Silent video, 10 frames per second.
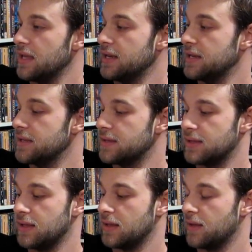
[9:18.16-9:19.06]
It
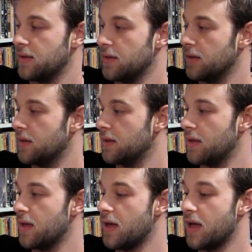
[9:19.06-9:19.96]
is
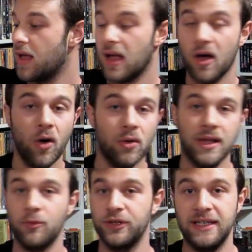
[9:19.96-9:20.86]
a whole
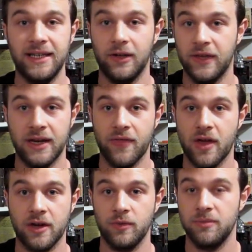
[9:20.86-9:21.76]
lot more detailed than I
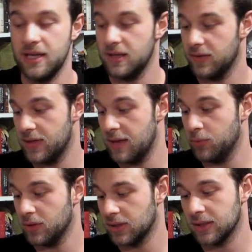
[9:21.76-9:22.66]
thought it would be. They
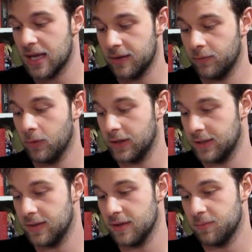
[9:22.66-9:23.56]
put a lot of work
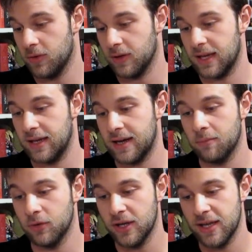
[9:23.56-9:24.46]
into this book, and
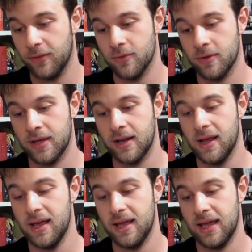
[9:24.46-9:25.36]
I'm looking through it,
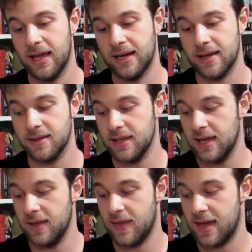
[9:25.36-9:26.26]
and I
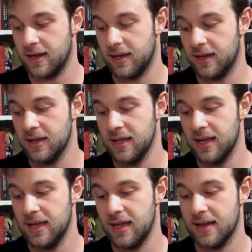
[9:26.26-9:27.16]
see that
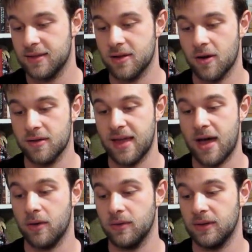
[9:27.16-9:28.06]
it starts
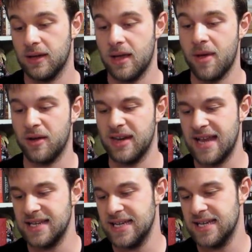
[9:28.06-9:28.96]
out about
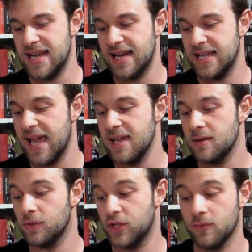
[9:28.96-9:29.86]

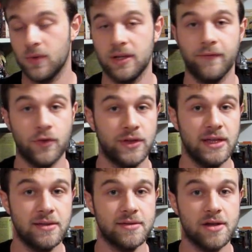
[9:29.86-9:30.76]
1998, which is when the first
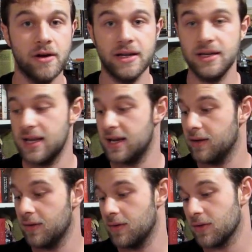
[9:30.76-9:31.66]
season started, and
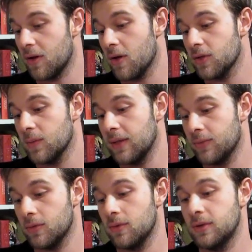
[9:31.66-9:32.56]
it goes all the way
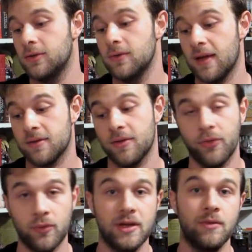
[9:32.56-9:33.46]
through to
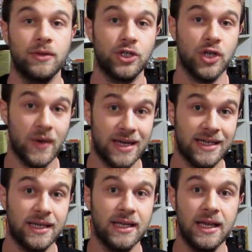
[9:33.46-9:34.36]
2003 when the show
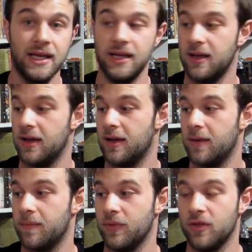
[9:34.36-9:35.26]
ended.
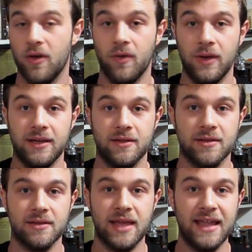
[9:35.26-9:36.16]
So
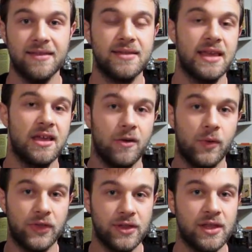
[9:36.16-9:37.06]
it's in sync
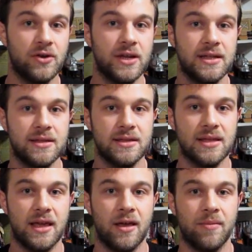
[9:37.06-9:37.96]
with the
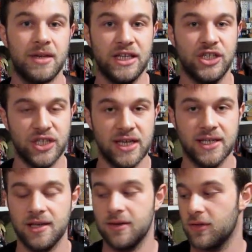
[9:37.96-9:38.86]
series in each
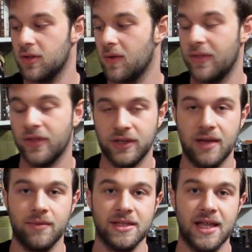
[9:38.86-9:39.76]
season, so I thought
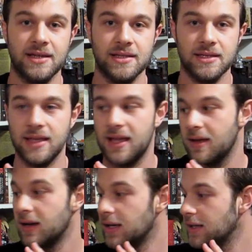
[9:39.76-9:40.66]
that was nice.
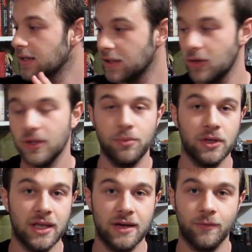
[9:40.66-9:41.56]
They clearly
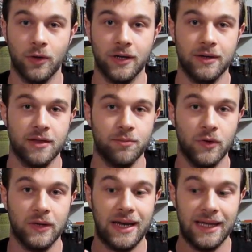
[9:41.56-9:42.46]
put a lot of work into this
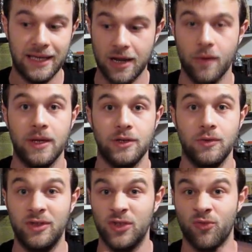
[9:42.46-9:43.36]
book, and I cannot wait
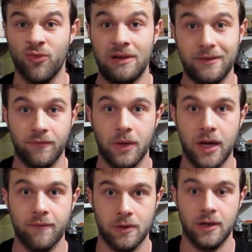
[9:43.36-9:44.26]
to just read it from
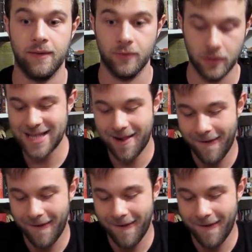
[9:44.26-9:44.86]
cover to cover.